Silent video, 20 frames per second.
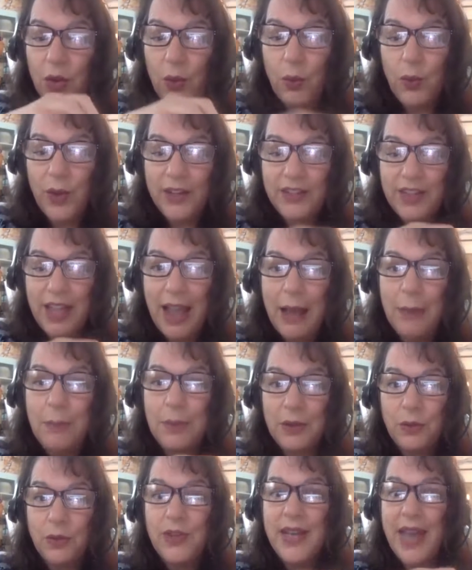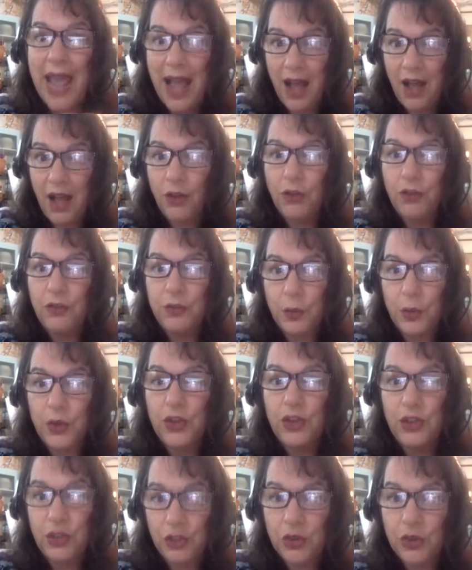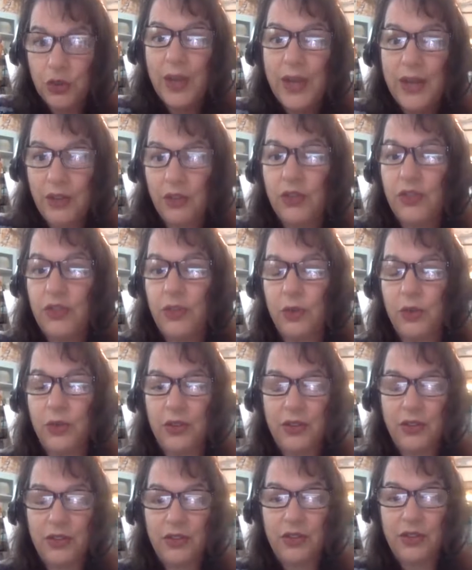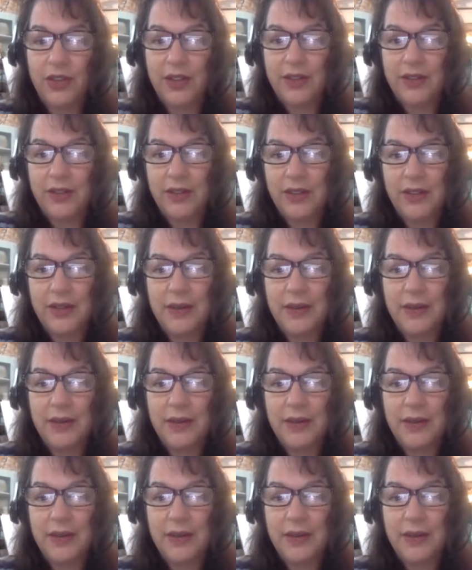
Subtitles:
what's happened now for you and your school district.